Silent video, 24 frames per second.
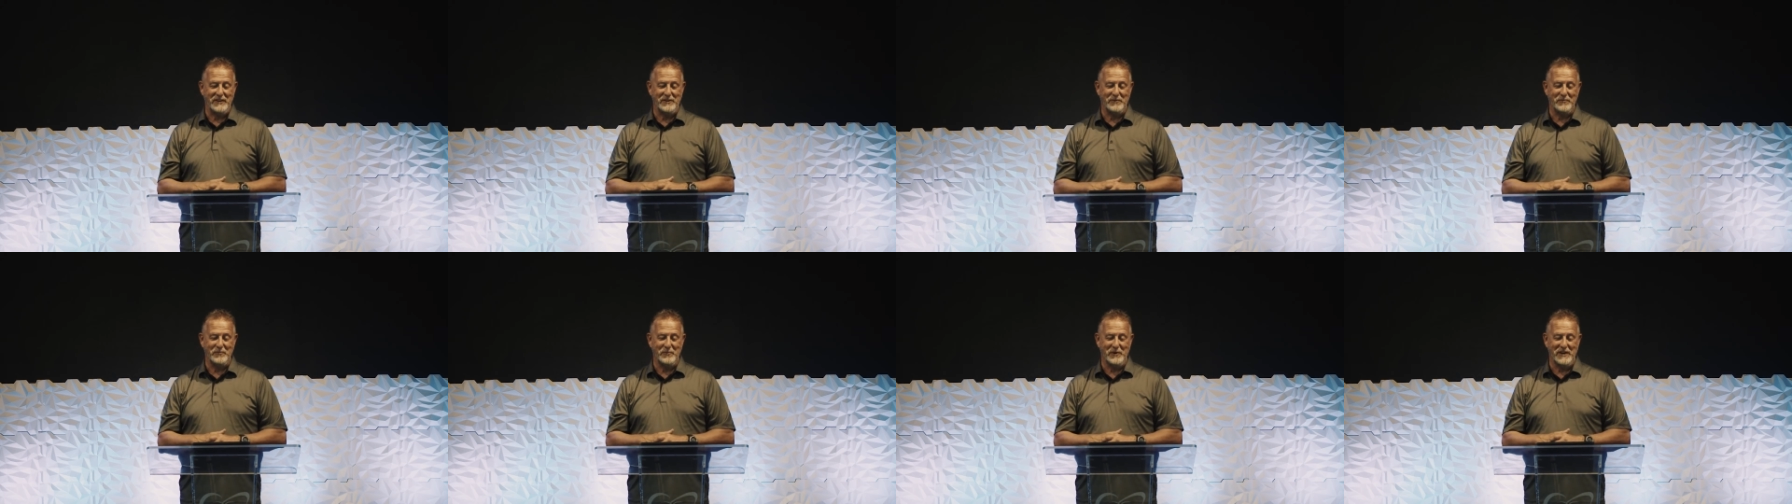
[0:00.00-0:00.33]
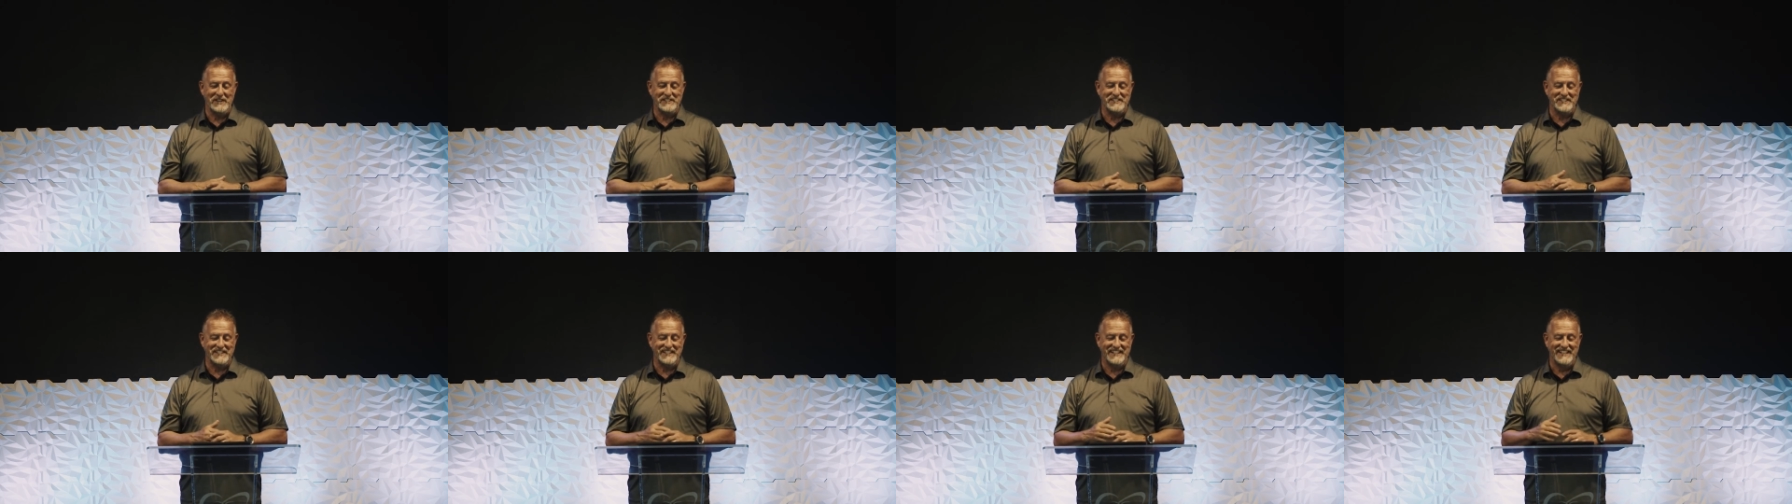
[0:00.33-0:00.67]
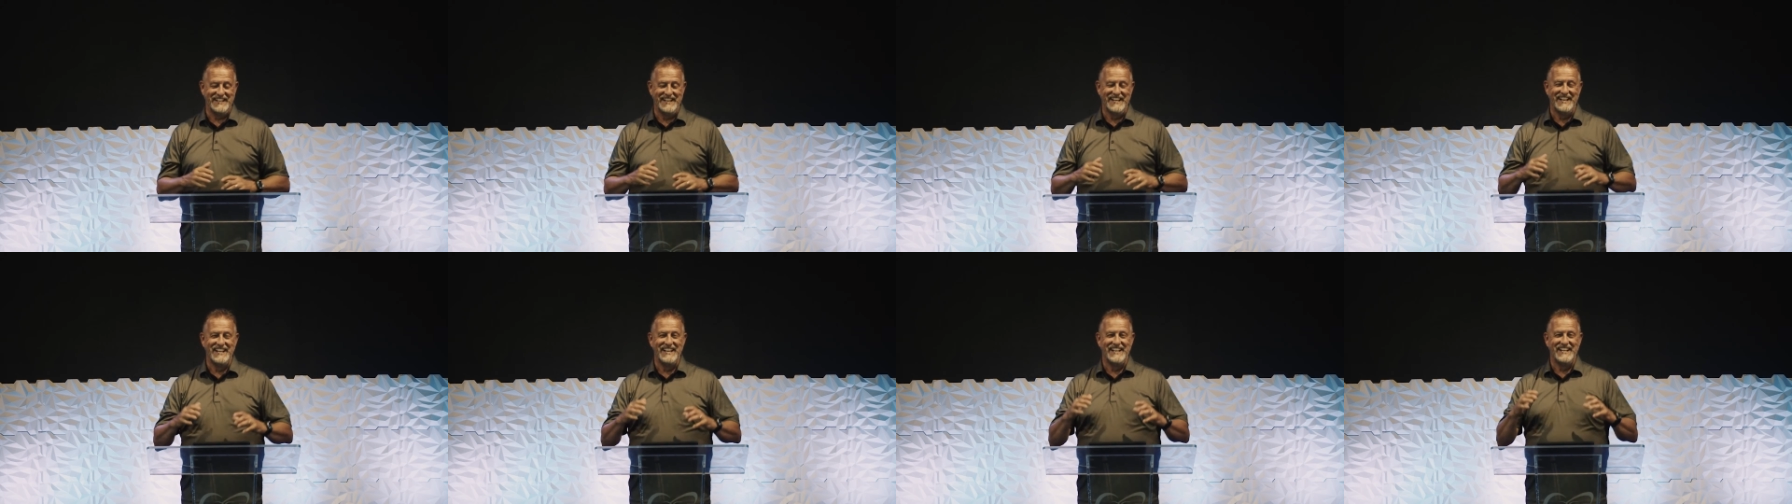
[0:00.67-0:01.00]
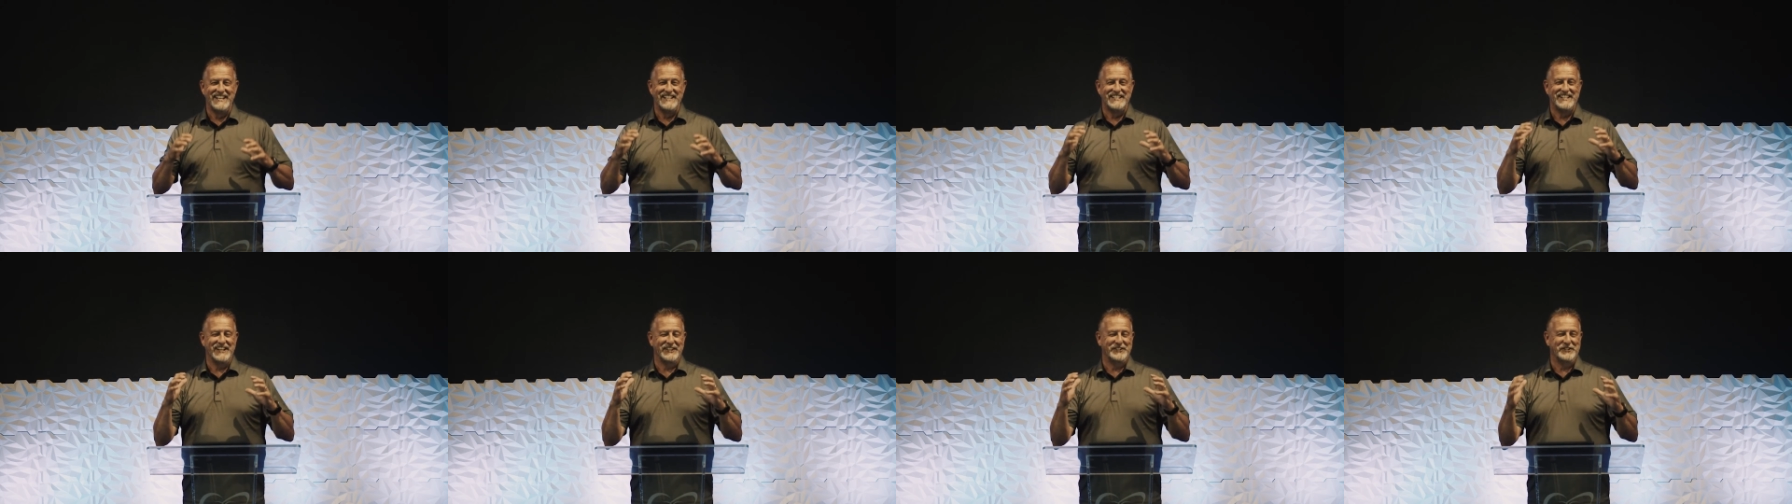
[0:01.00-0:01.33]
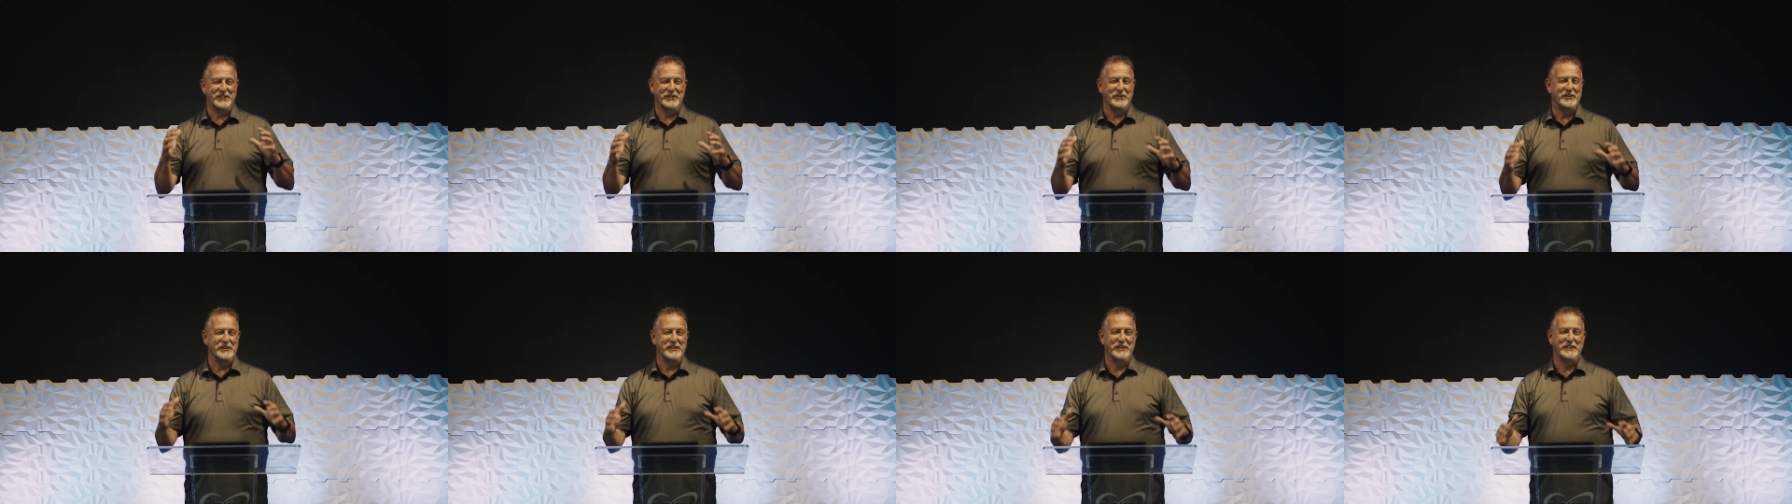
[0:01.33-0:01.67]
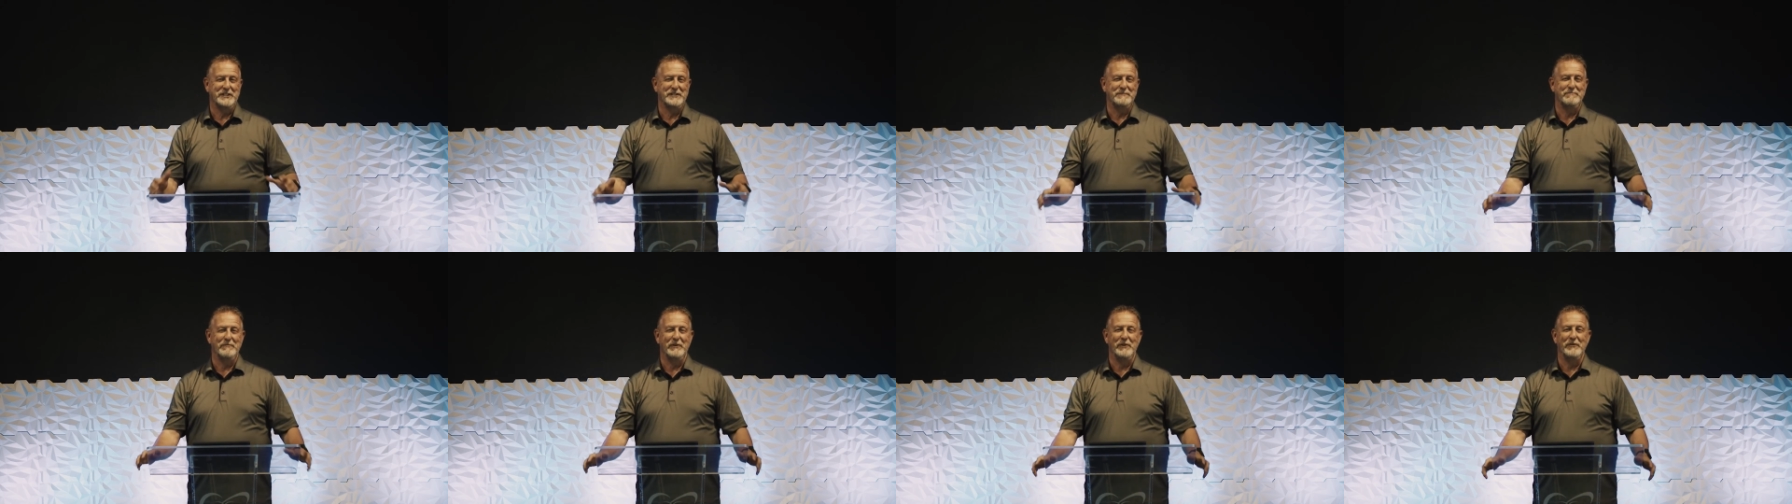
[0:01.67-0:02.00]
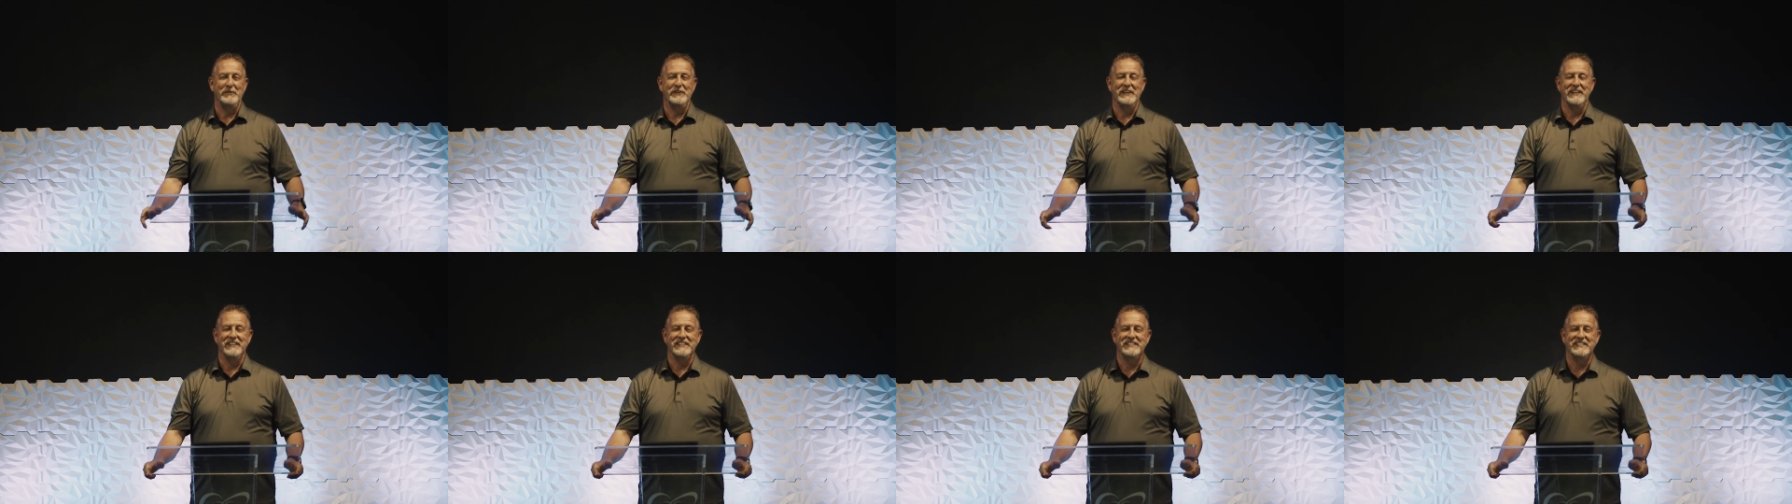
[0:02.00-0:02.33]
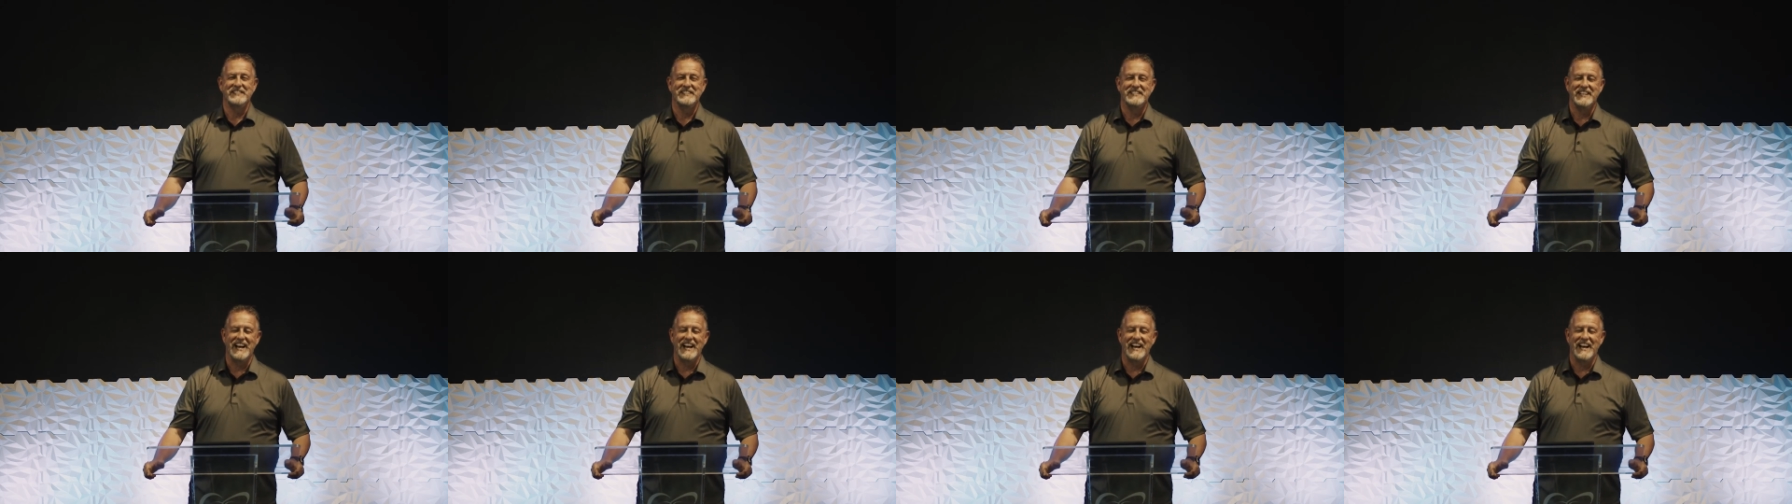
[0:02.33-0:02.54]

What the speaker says: It wasn't such a good experience.